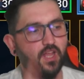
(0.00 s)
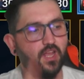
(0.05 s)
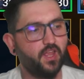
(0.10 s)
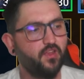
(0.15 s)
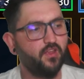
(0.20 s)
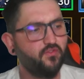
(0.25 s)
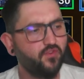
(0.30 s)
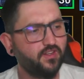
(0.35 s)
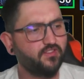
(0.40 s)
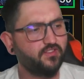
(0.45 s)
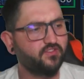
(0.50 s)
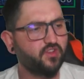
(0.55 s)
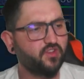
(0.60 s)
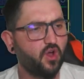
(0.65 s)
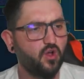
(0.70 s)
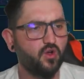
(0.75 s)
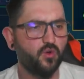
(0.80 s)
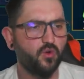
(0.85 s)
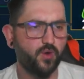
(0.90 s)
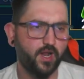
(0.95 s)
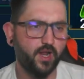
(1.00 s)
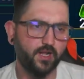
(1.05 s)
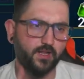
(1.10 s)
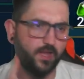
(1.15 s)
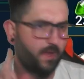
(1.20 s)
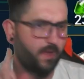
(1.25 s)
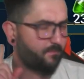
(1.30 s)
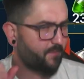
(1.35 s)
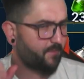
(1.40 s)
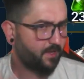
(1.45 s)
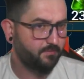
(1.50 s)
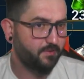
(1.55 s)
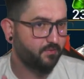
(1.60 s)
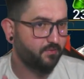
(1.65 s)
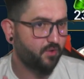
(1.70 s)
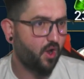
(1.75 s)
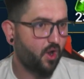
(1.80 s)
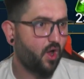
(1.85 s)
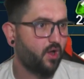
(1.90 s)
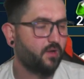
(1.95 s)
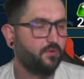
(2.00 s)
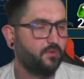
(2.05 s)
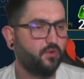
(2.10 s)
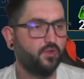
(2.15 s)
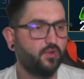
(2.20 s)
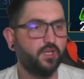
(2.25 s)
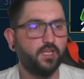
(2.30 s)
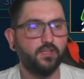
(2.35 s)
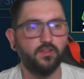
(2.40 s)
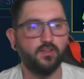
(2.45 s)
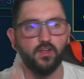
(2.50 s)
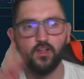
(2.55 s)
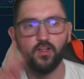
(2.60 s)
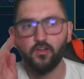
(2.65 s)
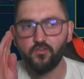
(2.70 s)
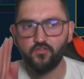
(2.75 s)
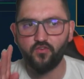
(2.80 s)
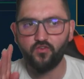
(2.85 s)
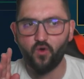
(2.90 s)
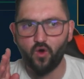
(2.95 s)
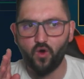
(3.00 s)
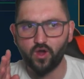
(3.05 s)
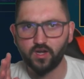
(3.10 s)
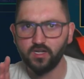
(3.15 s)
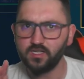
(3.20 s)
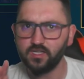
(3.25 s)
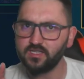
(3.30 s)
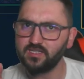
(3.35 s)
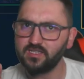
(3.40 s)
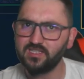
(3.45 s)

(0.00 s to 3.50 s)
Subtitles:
If I saw correctly, I might be wrong, you need 4,